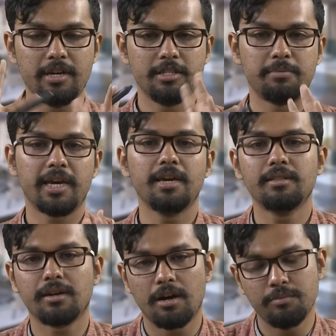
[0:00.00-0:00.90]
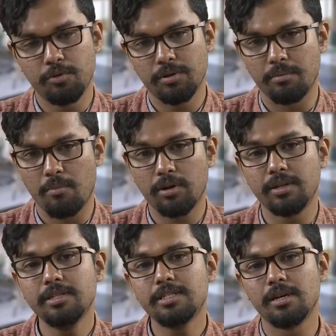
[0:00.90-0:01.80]
he is making the cardboard uh,
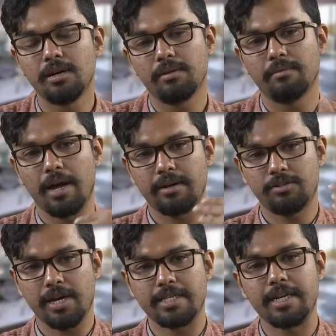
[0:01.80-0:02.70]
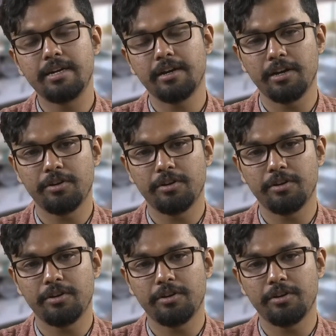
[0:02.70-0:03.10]
models and translating